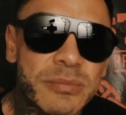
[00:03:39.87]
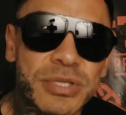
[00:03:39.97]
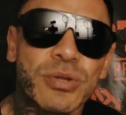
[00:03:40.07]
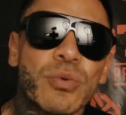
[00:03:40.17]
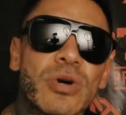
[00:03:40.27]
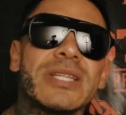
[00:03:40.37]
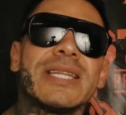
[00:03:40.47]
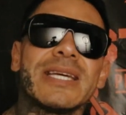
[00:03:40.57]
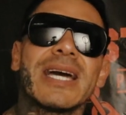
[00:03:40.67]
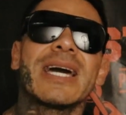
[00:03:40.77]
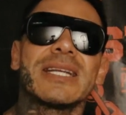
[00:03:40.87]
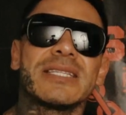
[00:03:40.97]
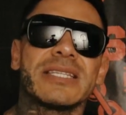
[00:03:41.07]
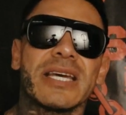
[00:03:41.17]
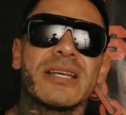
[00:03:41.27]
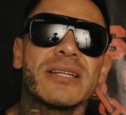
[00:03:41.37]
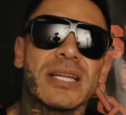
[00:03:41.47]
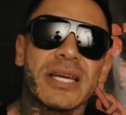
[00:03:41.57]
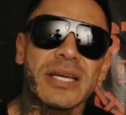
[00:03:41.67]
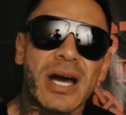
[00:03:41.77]
But the one thing I gotta say,
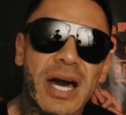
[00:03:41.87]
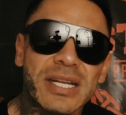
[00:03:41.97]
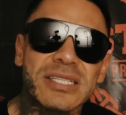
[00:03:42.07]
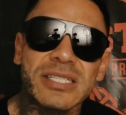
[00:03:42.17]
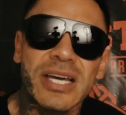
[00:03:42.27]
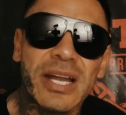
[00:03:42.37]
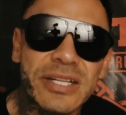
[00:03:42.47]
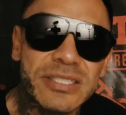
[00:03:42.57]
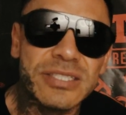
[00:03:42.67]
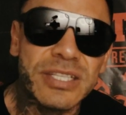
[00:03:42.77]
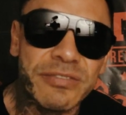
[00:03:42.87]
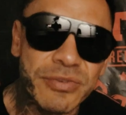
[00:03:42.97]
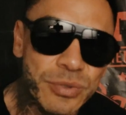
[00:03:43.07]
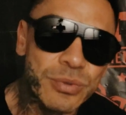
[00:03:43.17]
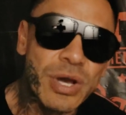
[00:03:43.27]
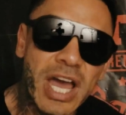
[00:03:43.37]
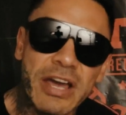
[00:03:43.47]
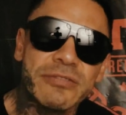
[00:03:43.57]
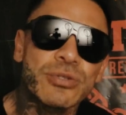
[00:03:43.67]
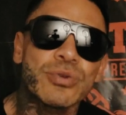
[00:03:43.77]
like, honestly, if you
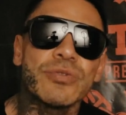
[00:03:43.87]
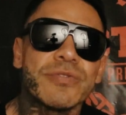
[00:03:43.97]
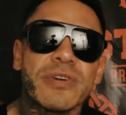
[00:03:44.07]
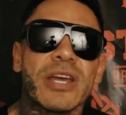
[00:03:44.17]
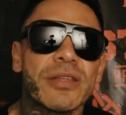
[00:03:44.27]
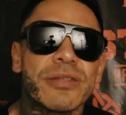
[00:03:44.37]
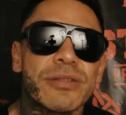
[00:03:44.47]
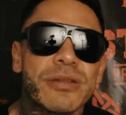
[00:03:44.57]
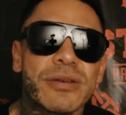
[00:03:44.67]
have true faith,